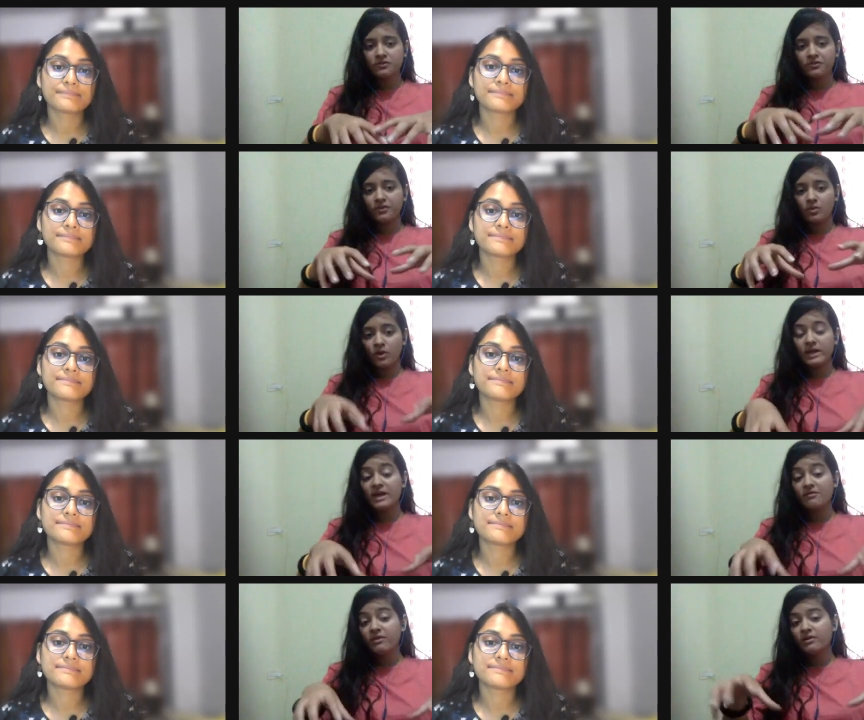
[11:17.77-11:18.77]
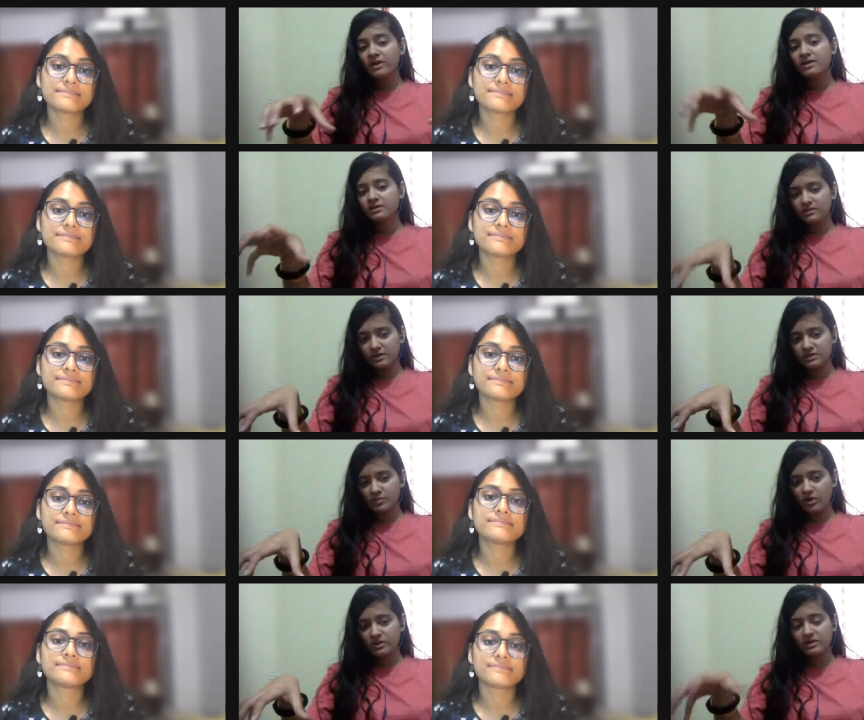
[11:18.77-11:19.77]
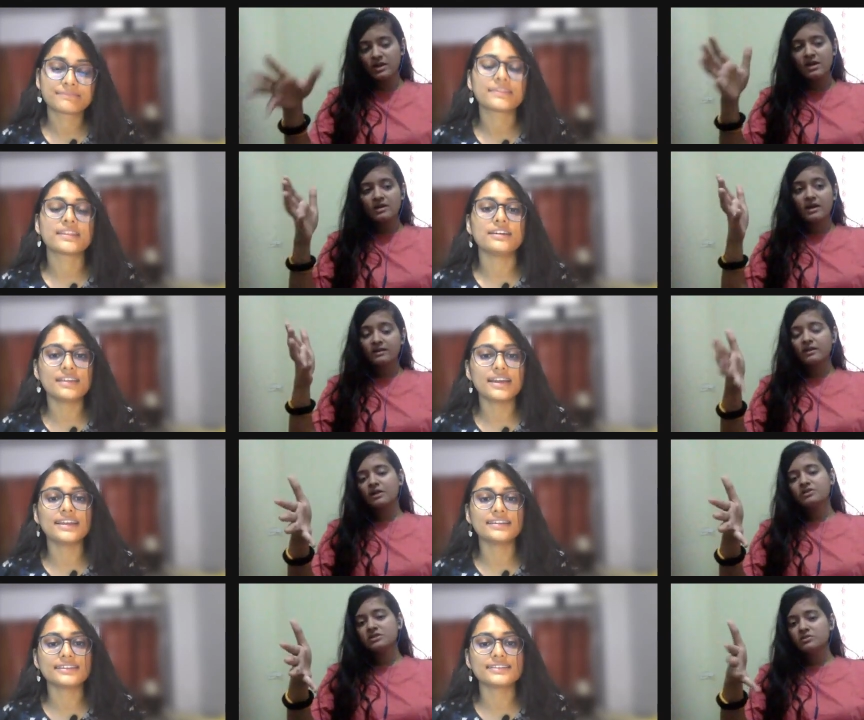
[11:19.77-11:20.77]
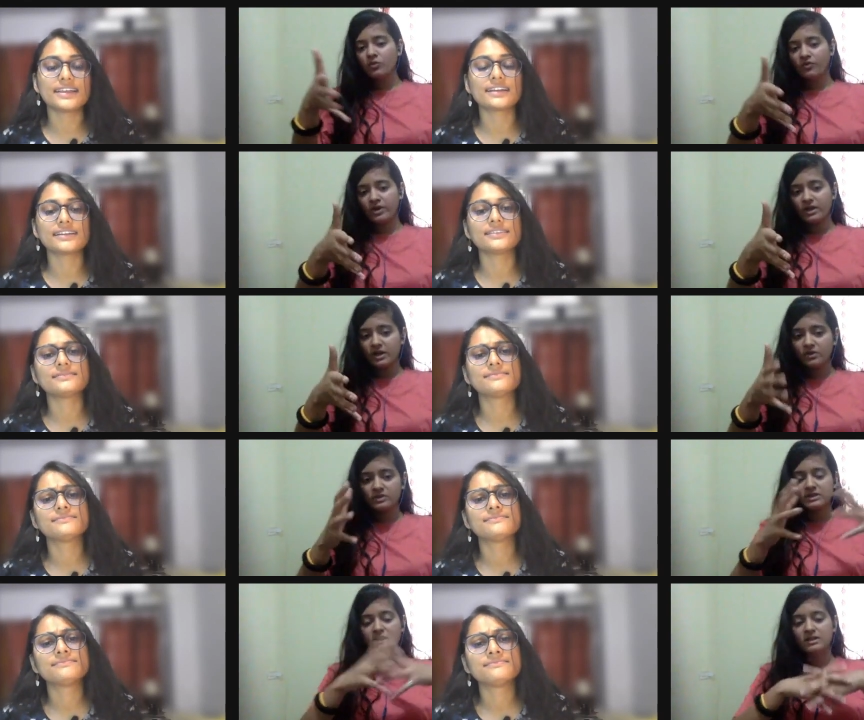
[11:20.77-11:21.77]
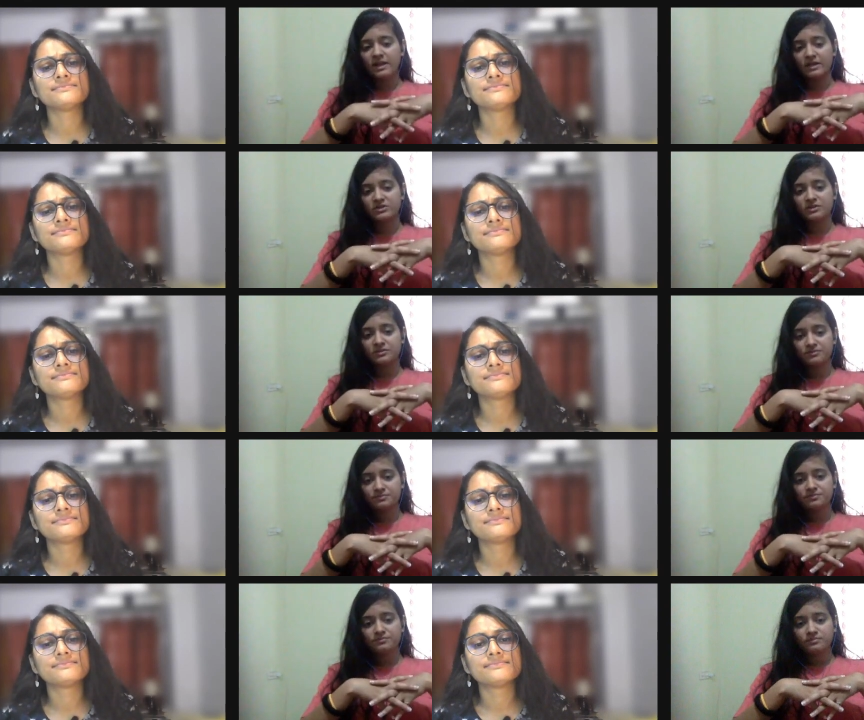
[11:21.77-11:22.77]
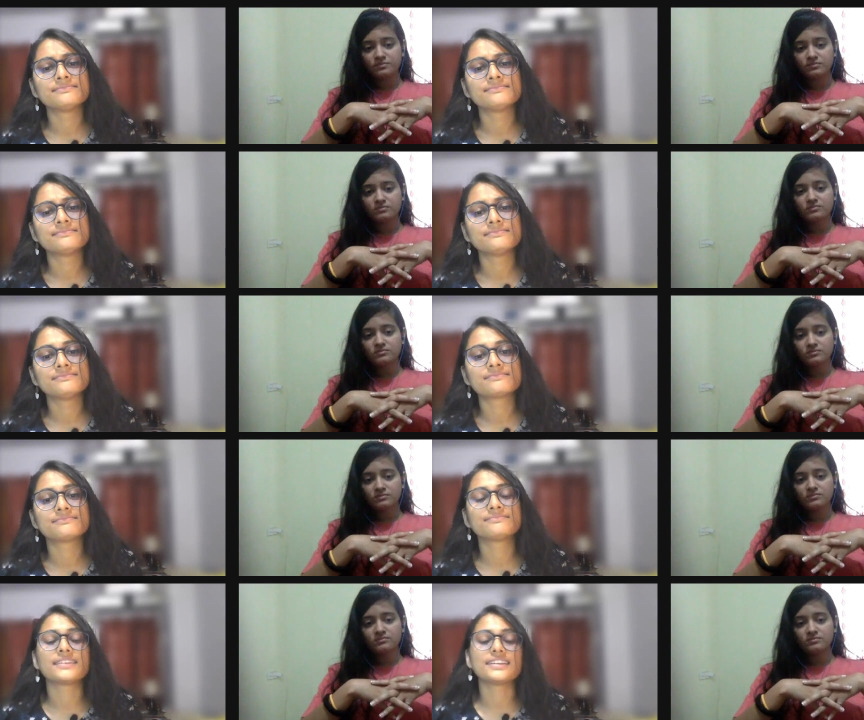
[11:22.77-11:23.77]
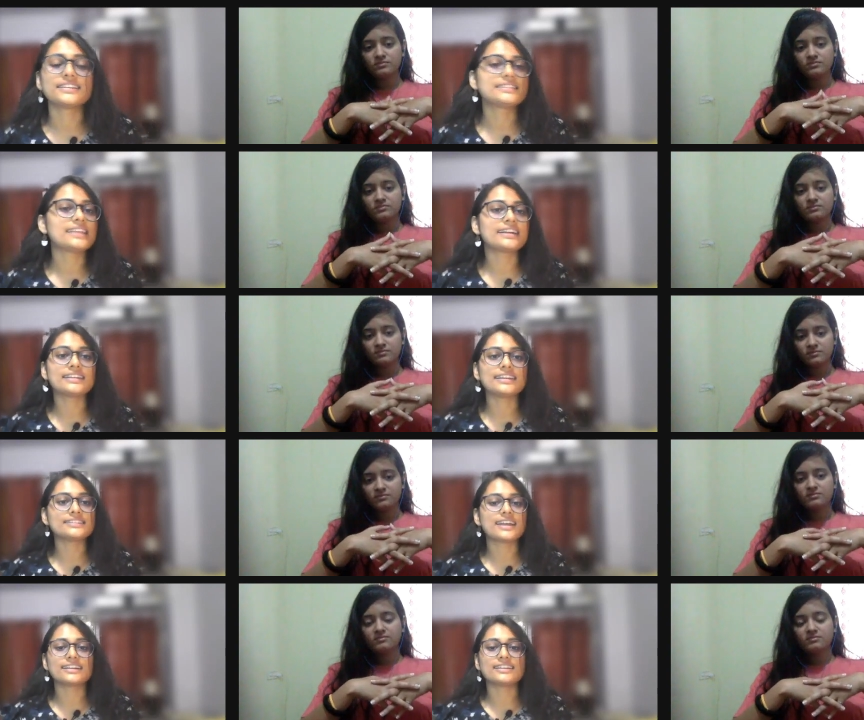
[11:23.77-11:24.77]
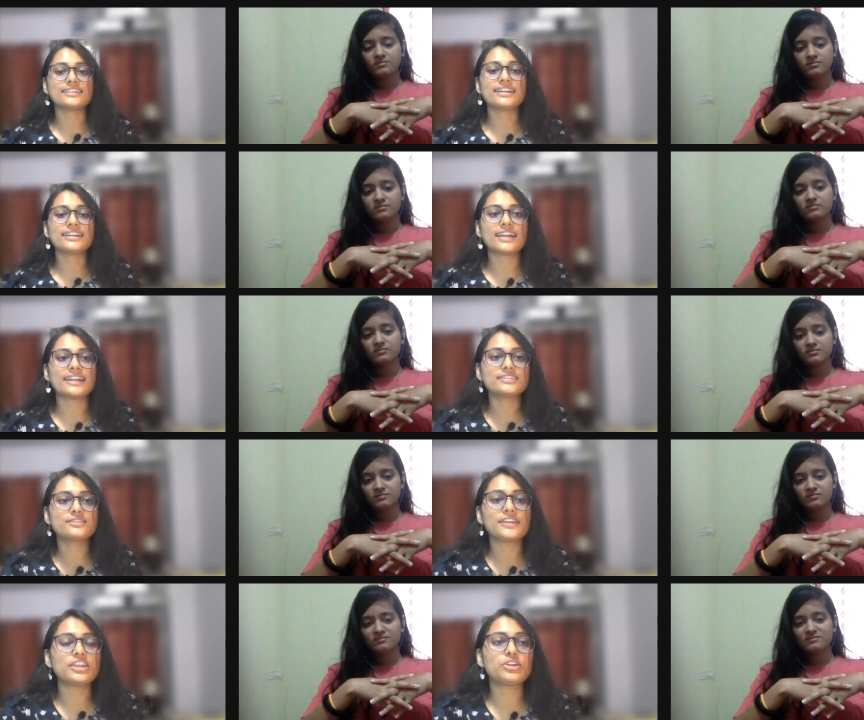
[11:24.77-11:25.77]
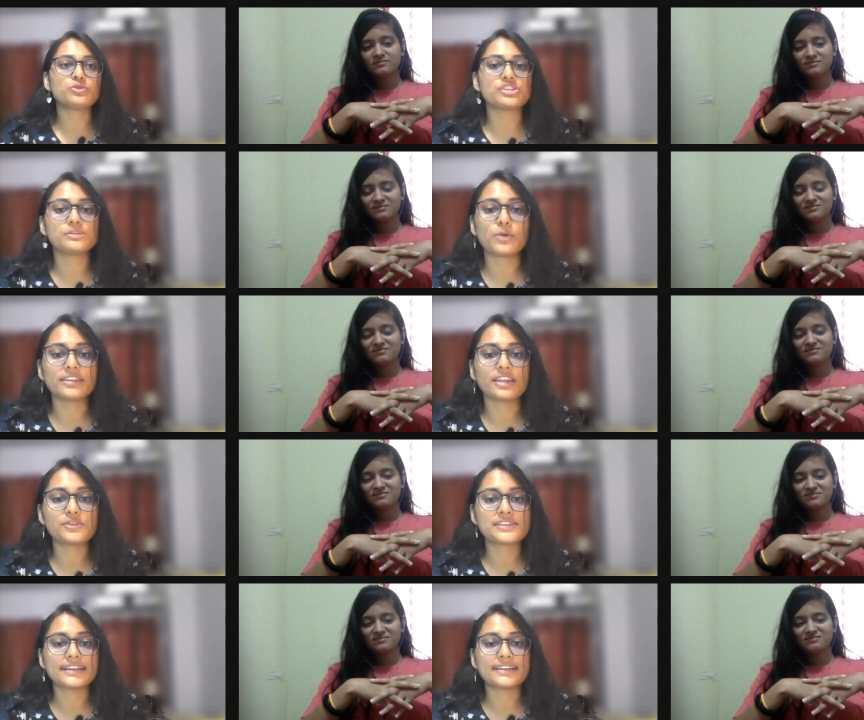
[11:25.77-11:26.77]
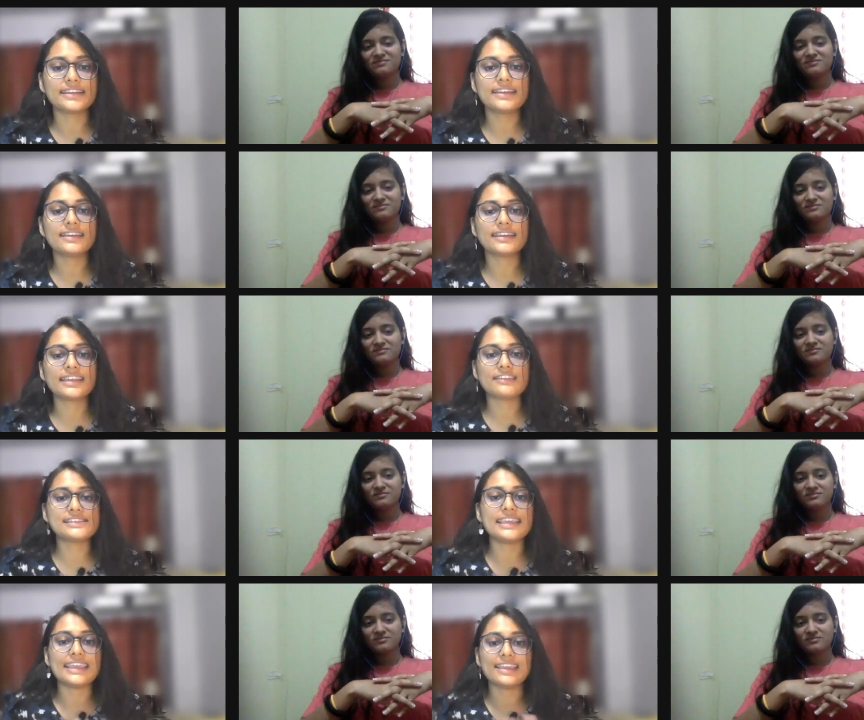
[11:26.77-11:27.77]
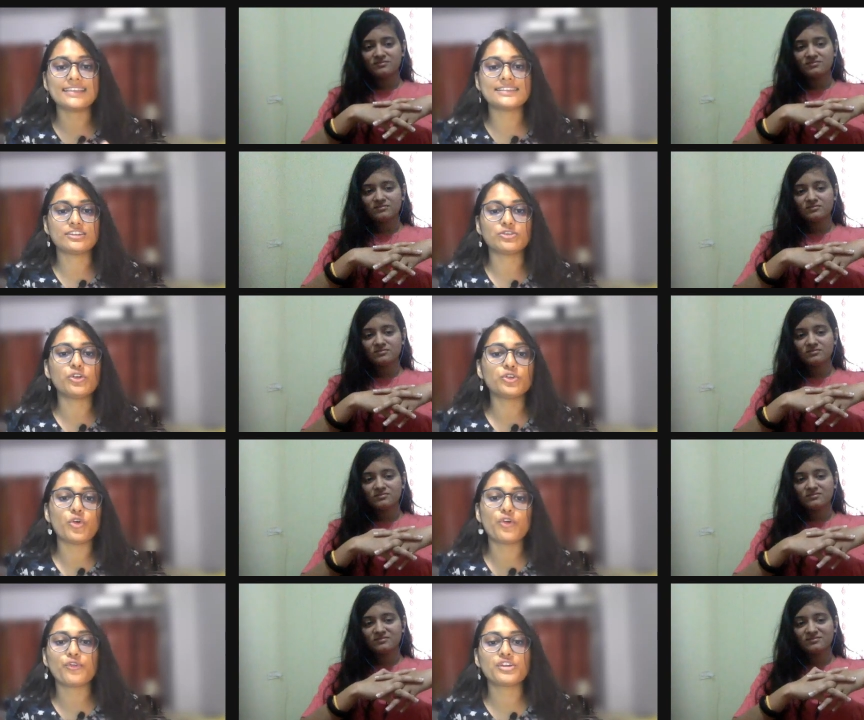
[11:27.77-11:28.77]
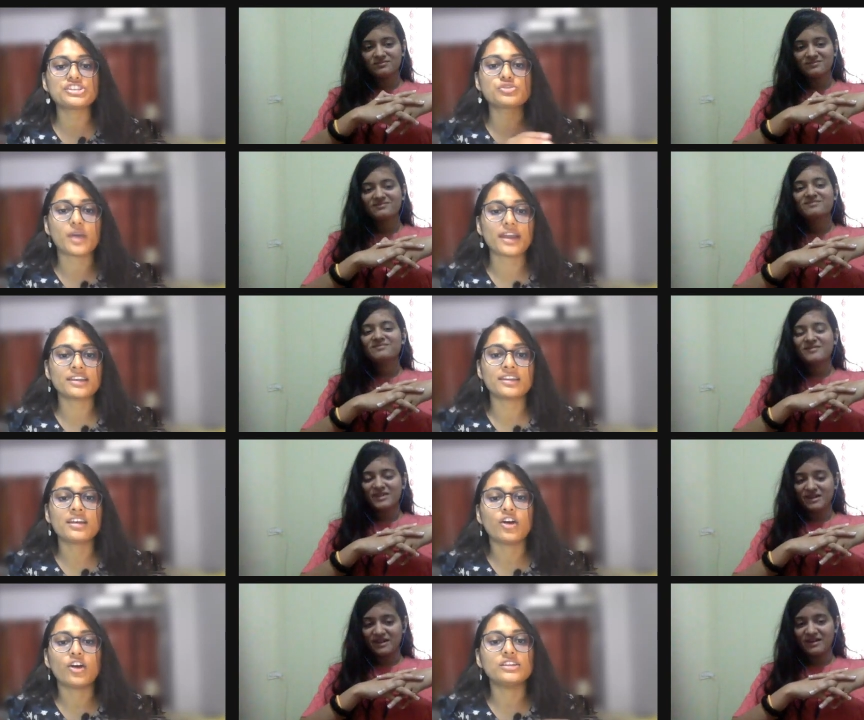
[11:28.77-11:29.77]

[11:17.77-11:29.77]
Speaker 1: of what everyone thinks about it, right. rather than just moving into a single direction
Speaker 2: exactly exactly that that is a very crucial point that you said ki kc ek se don't go for just one or the